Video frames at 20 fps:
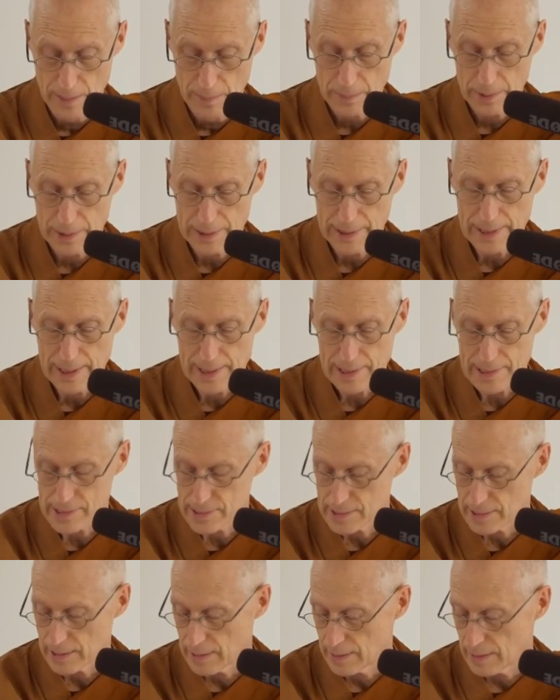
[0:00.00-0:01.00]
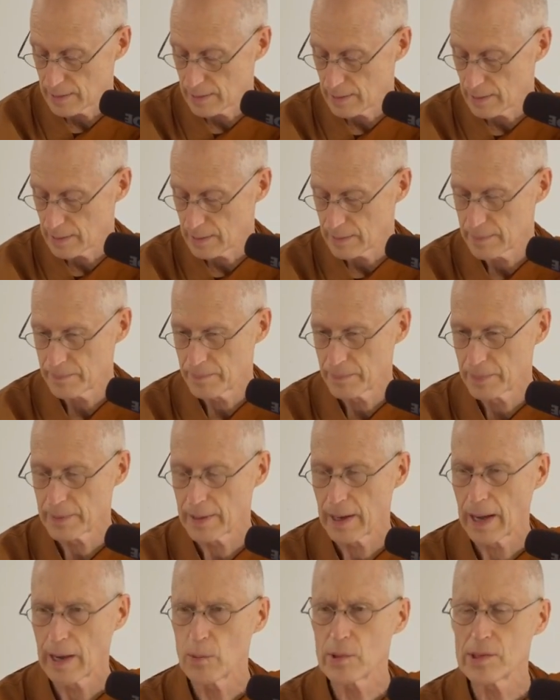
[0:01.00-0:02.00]
But yes, uh,
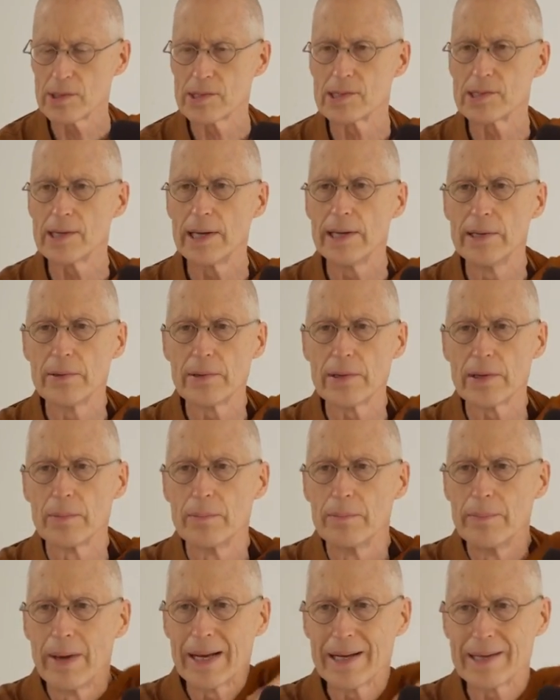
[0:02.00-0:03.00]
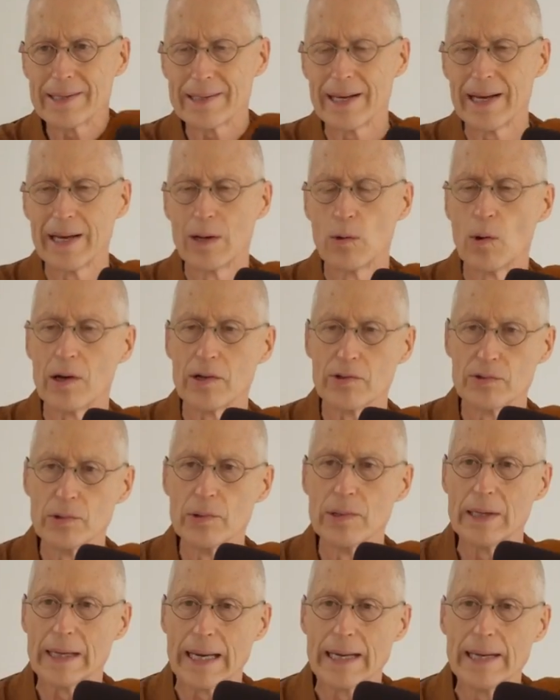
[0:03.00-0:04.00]
I wouldn't say you can meditate while
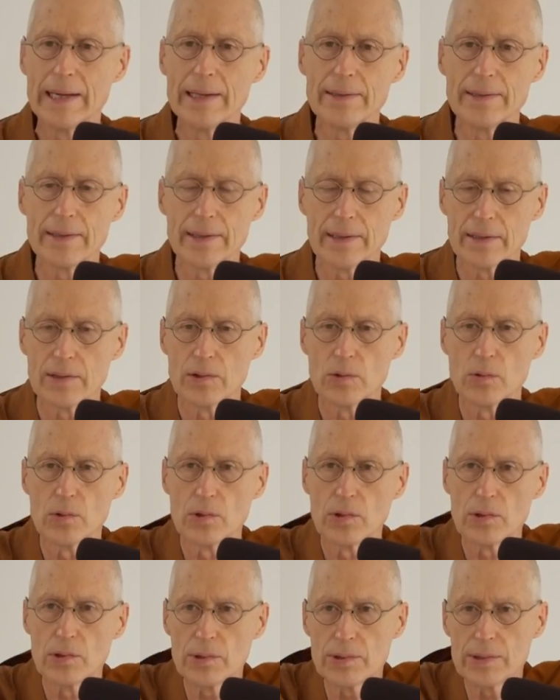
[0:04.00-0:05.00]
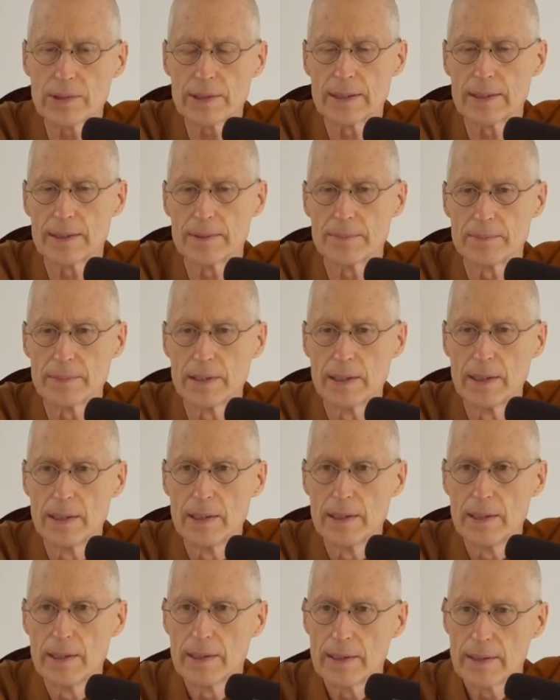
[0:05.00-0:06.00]
doing anything in the world. Um,
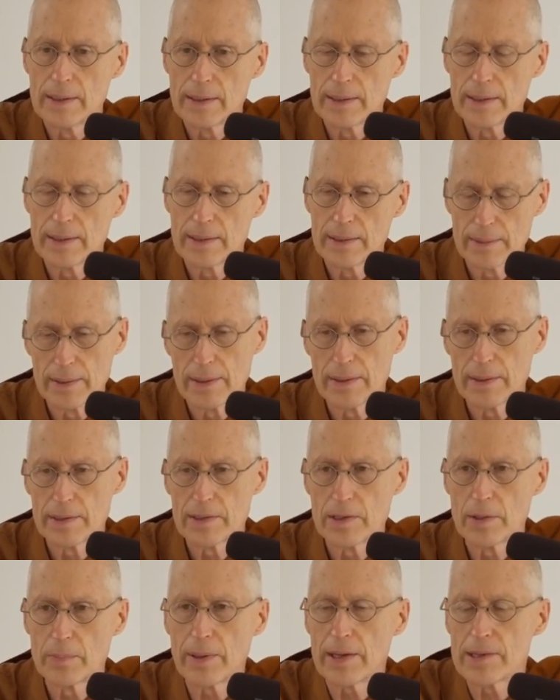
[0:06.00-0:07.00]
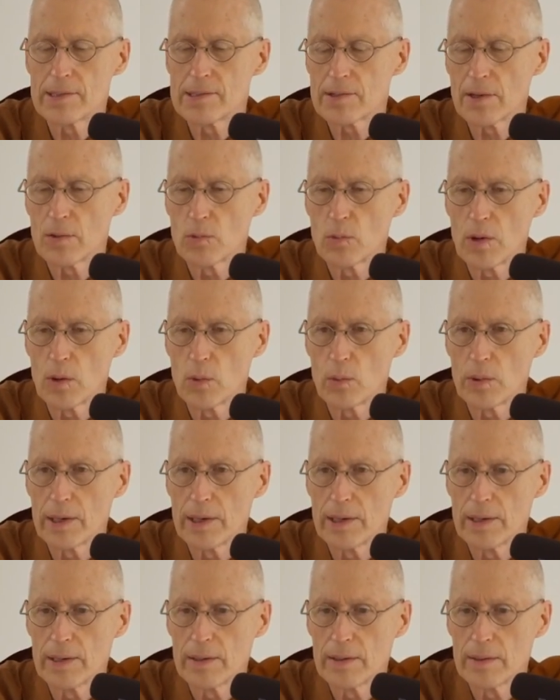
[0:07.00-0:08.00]
it, it depends on what
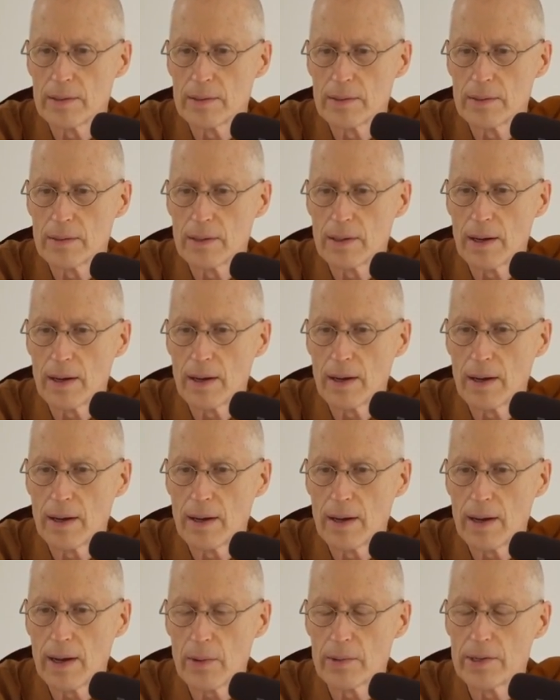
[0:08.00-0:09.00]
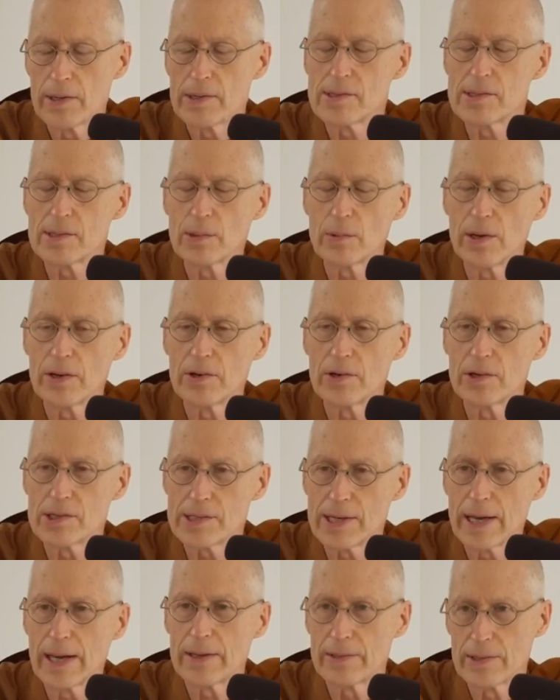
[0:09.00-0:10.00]
we how it is that we
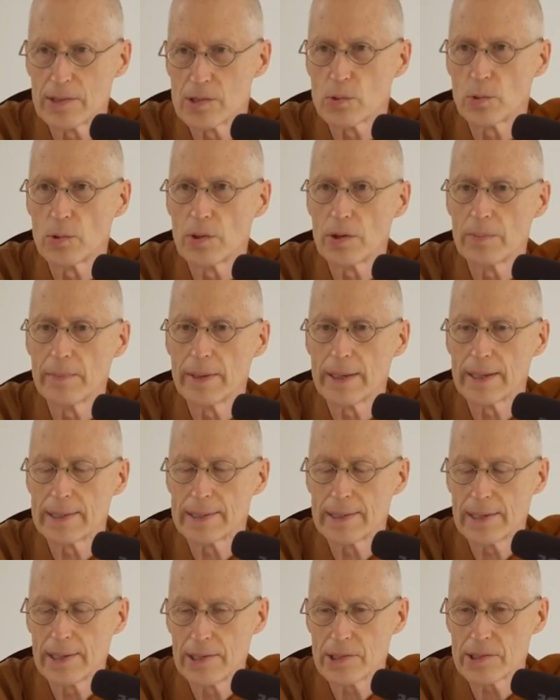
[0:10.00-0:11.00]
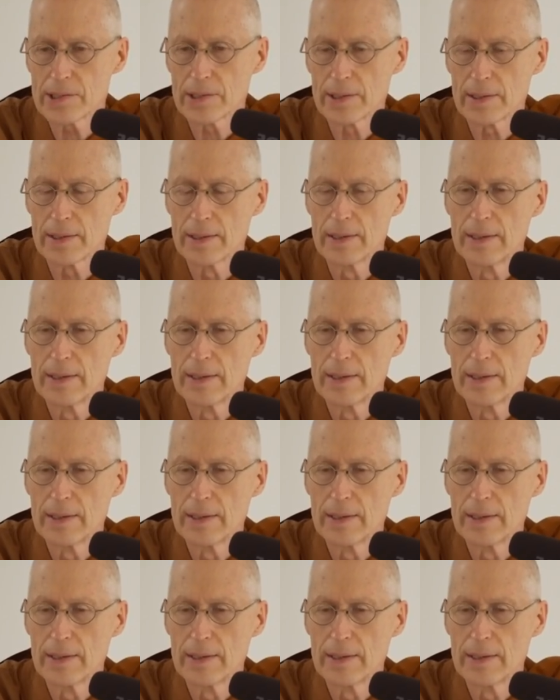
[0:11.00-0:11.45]
understand this word meditation.